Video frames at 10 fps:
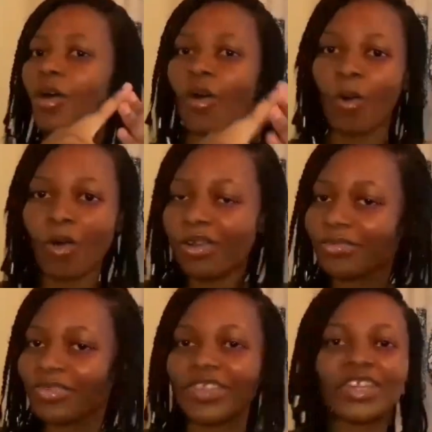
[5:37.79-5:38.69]

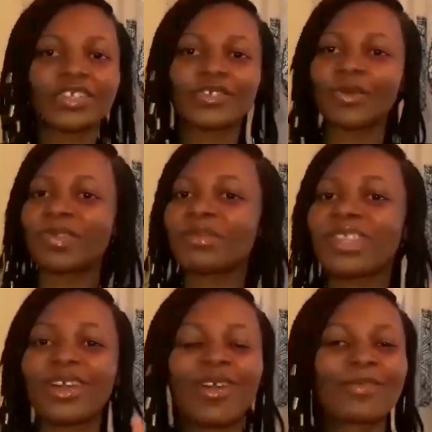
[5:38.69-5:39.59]
Or you can drop them
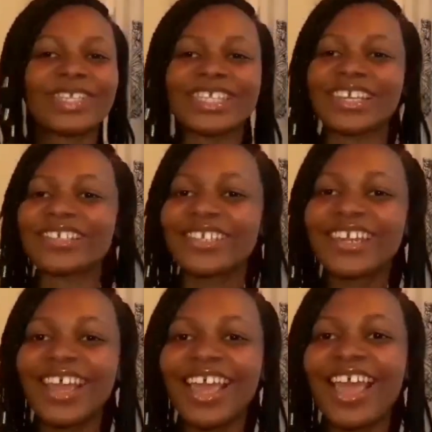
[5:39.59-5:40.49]
in the comment section.